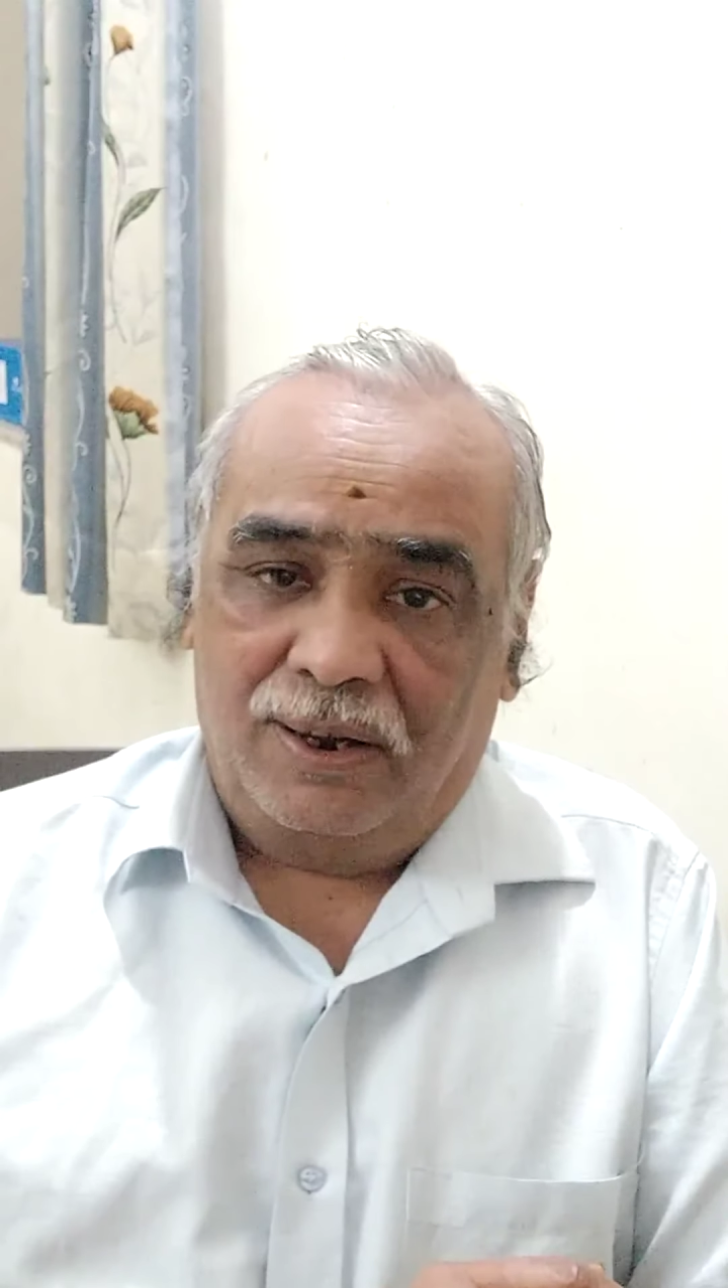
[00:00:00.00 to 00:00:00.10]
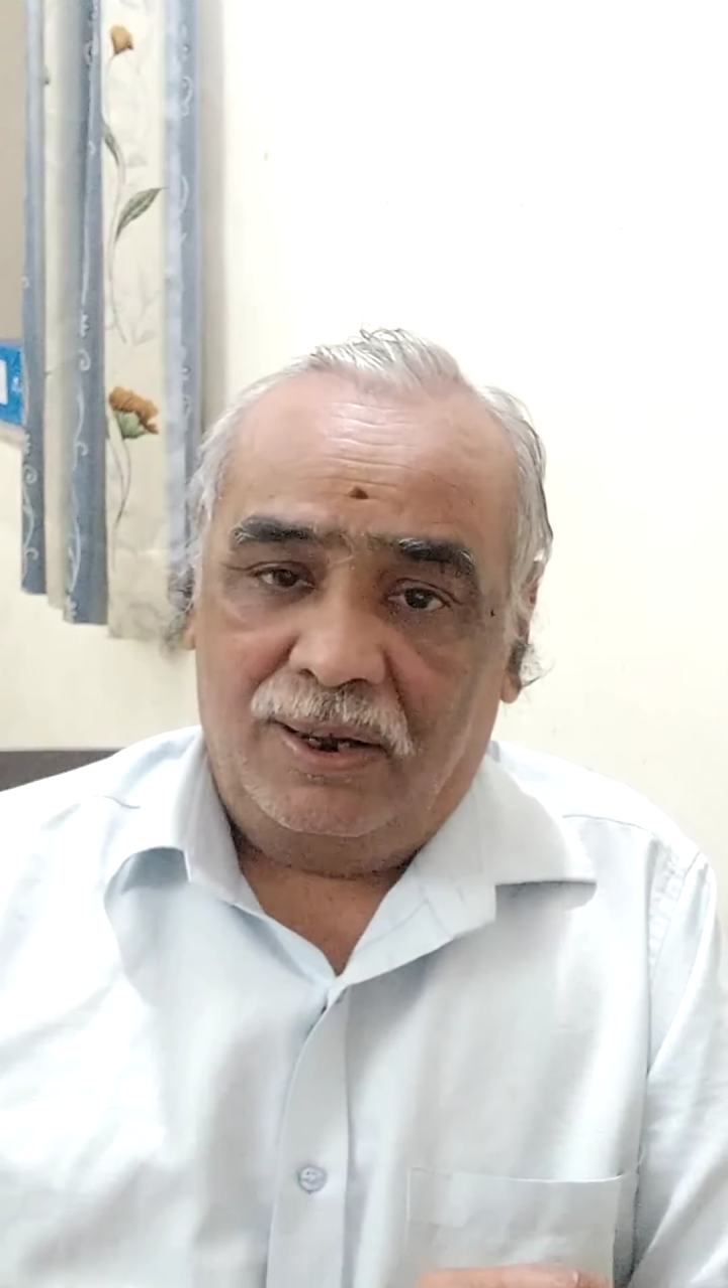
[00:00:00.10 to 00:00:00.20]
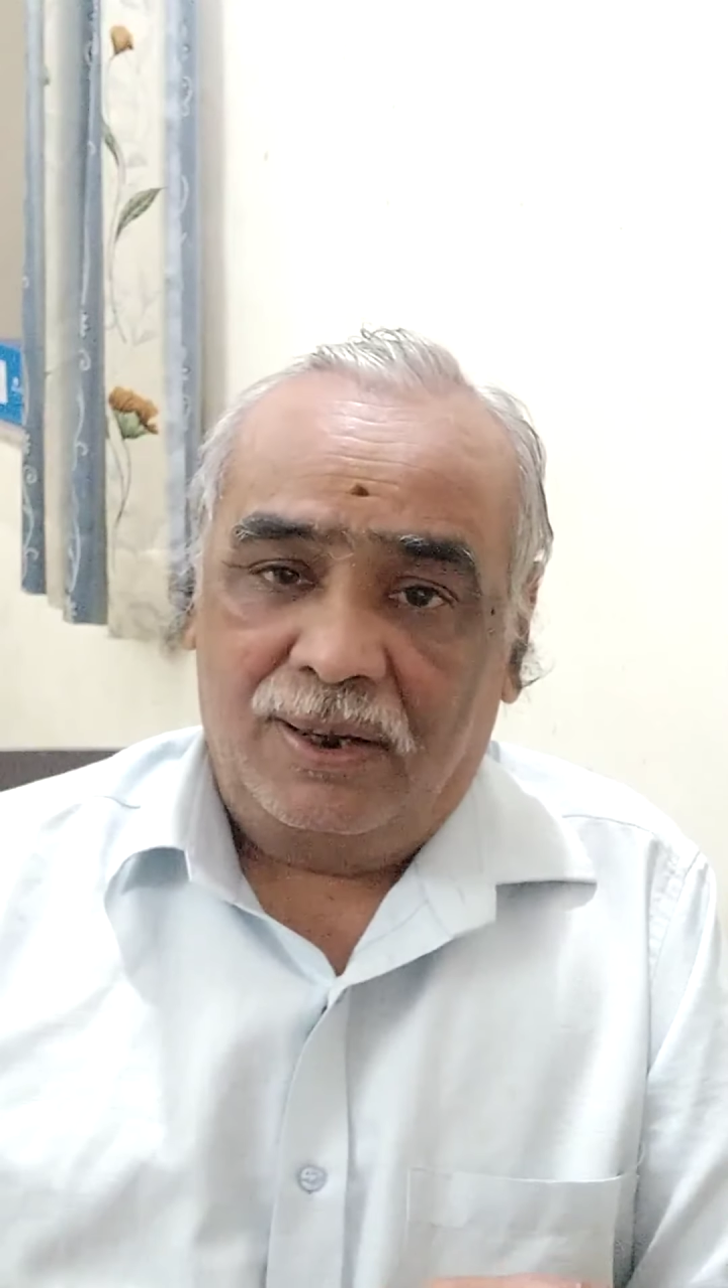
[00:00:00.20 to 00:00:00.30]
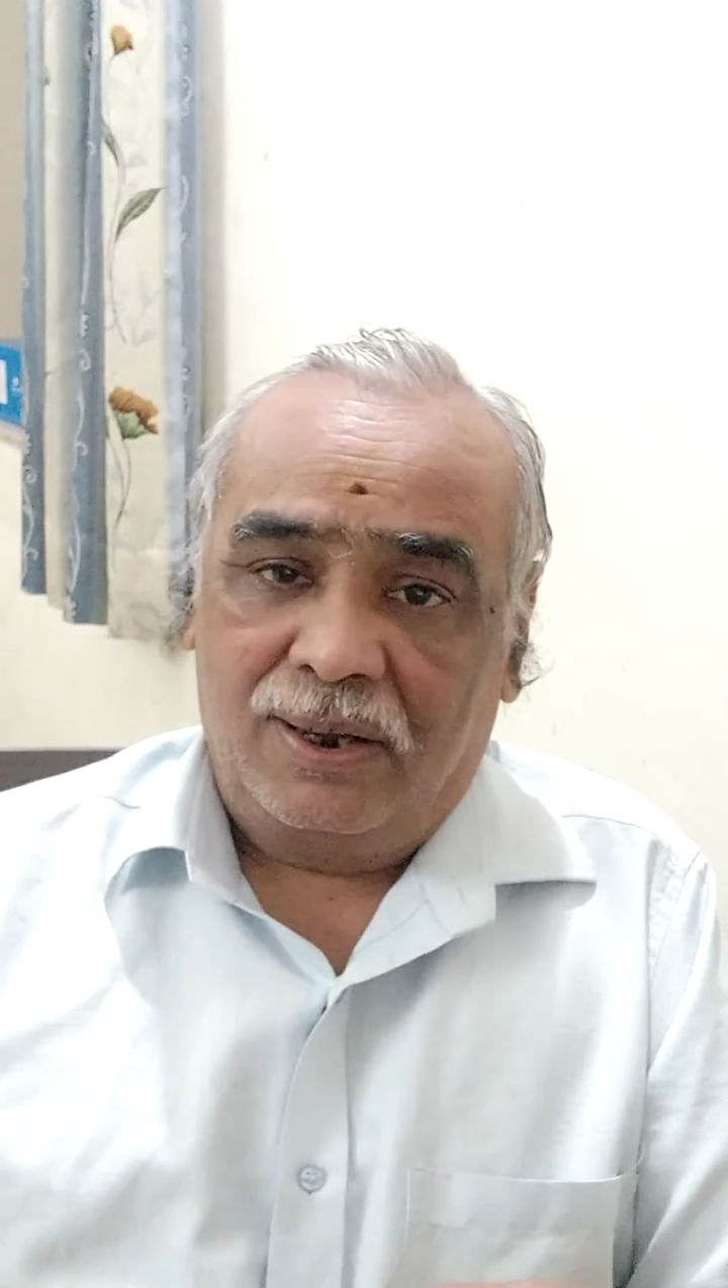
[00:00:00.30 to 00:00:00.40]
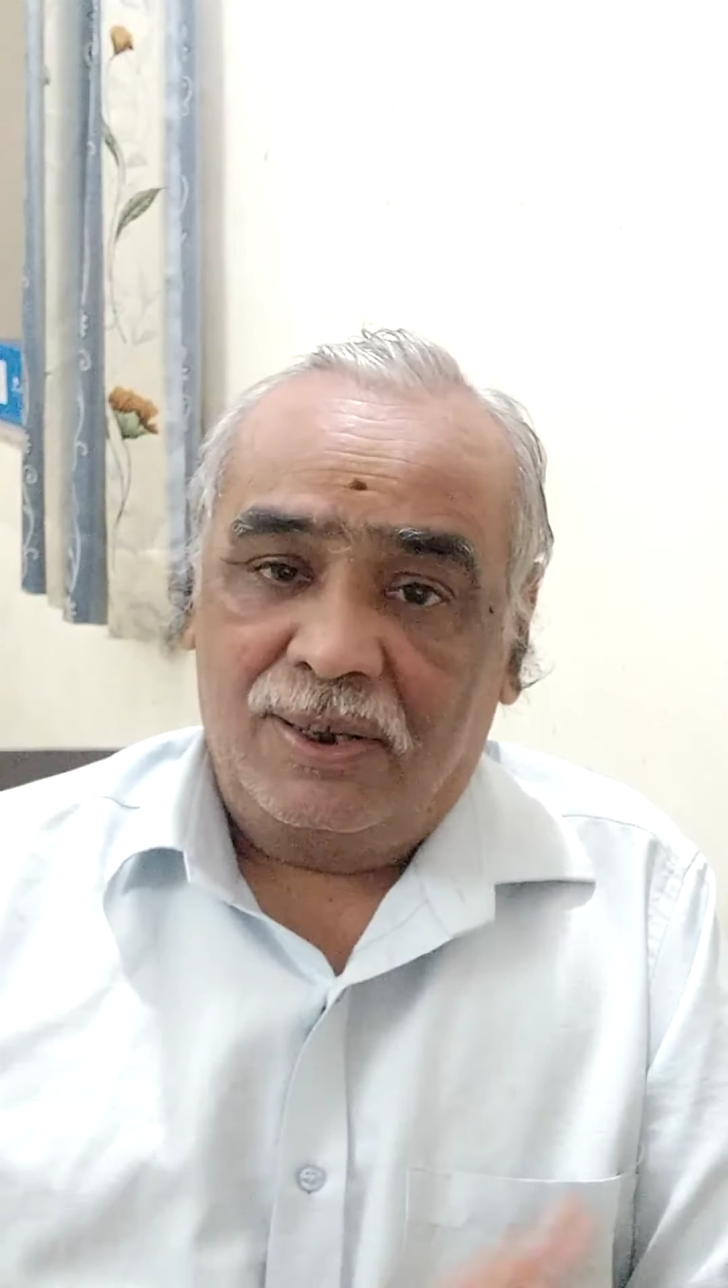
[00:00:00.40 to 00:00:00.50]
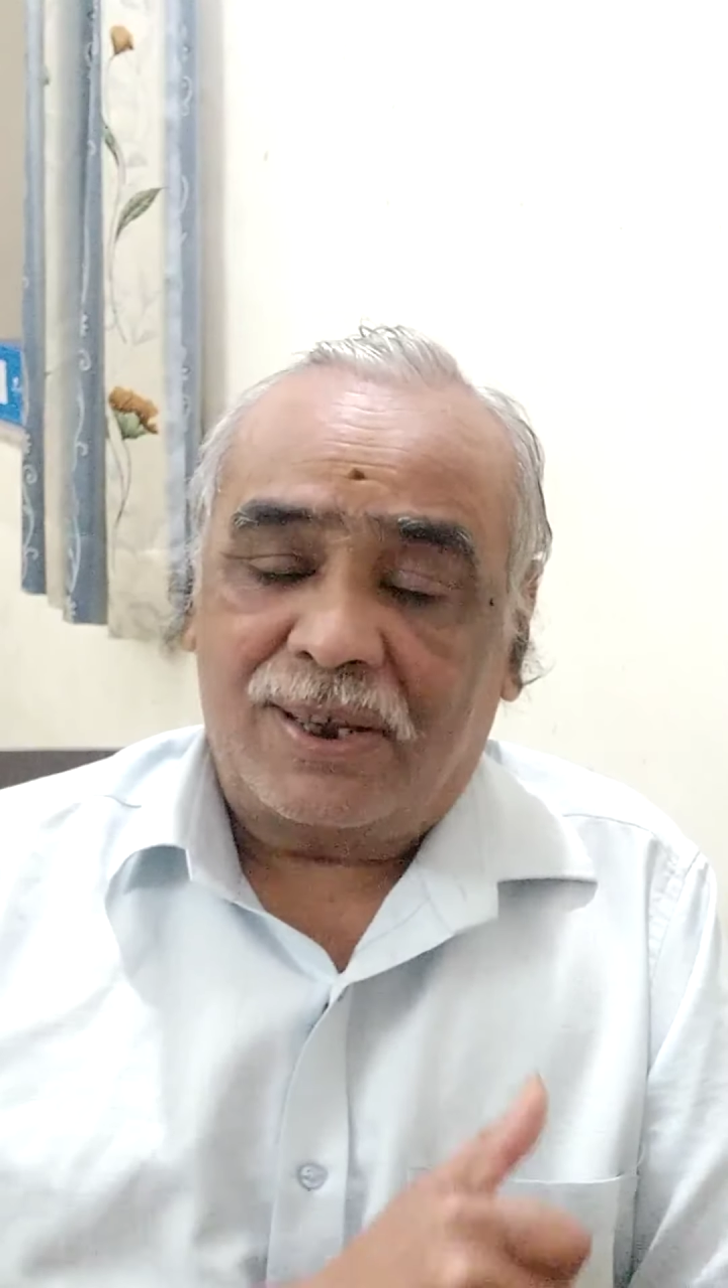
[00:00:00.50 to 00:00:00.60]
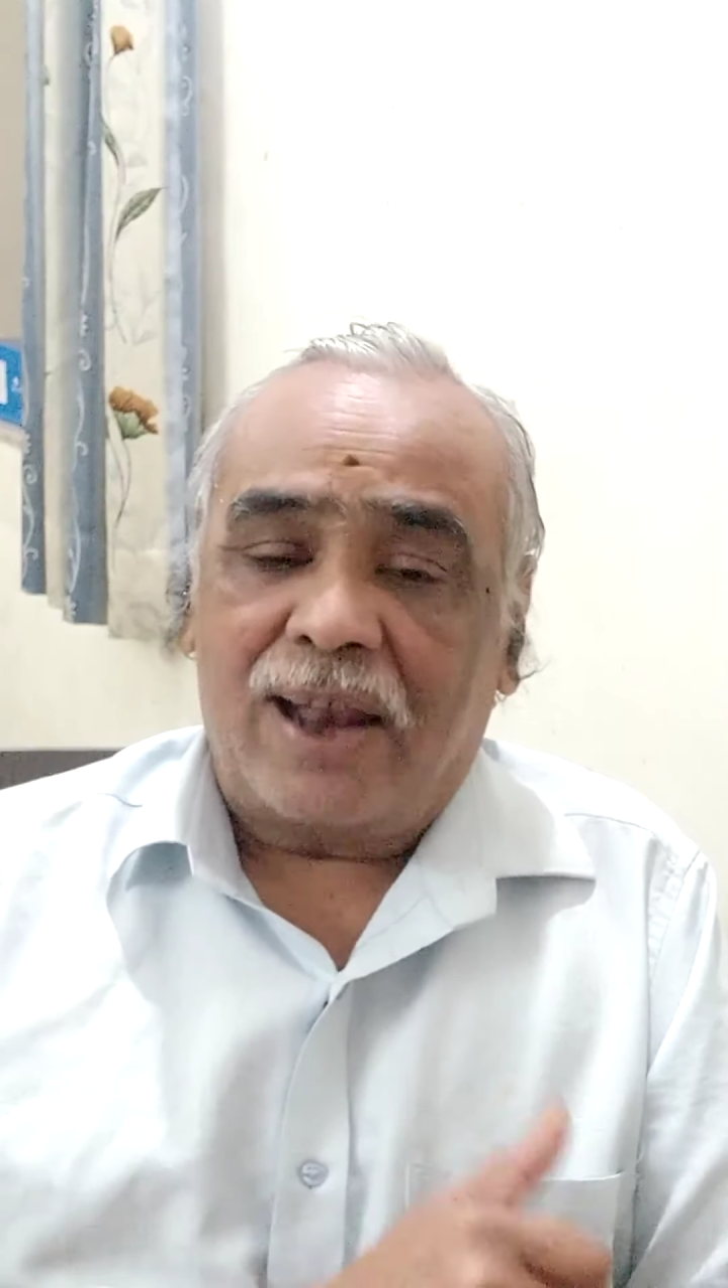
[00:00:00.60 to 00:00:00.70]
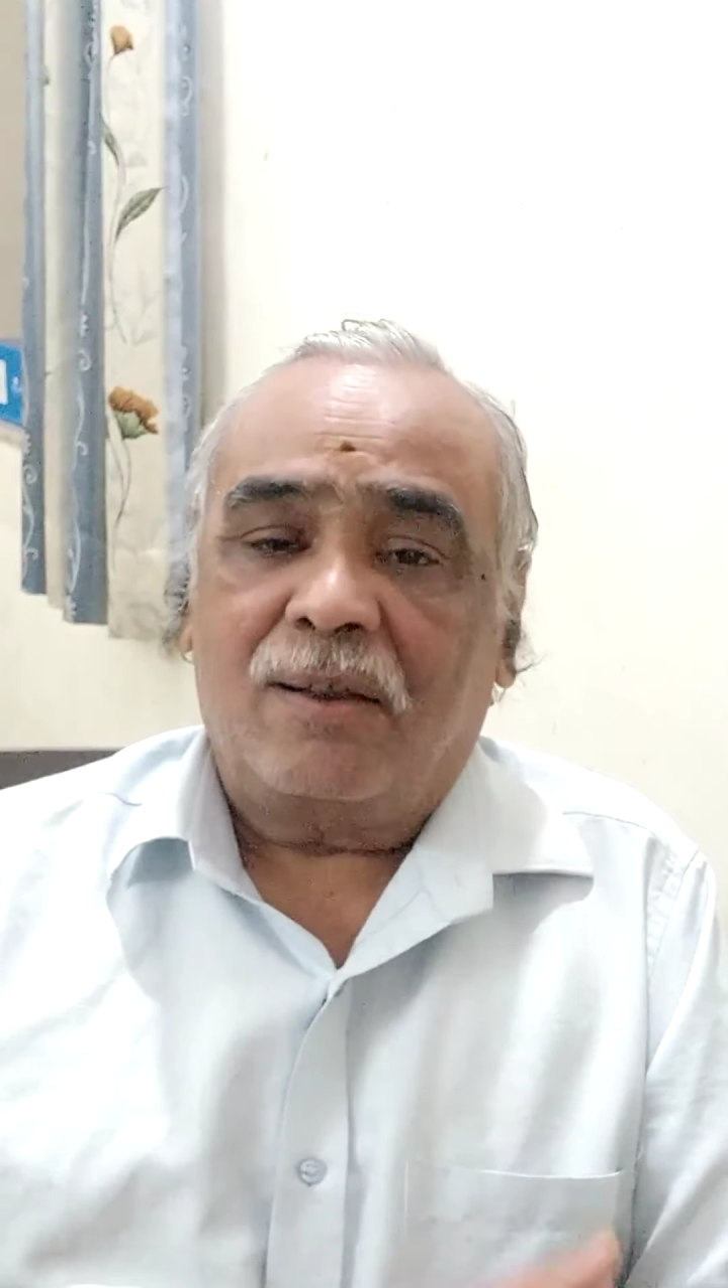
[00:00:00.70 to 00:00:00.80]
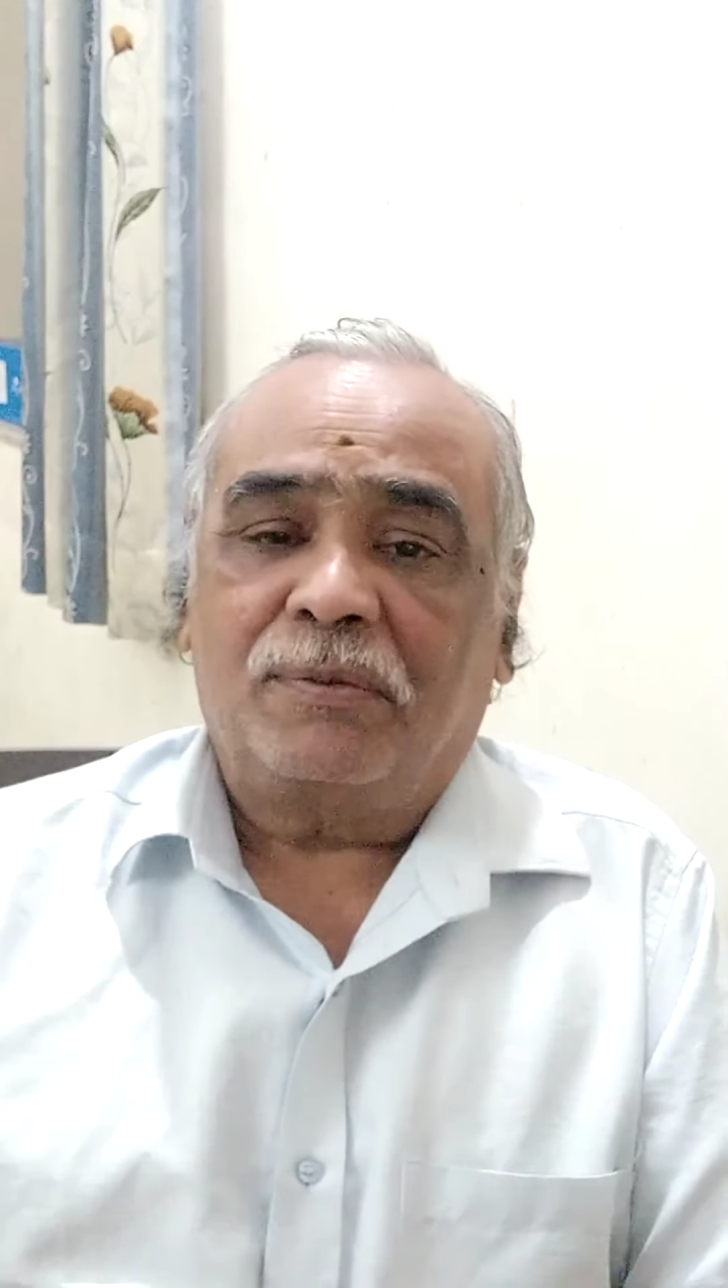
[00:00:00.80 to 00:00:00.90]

inside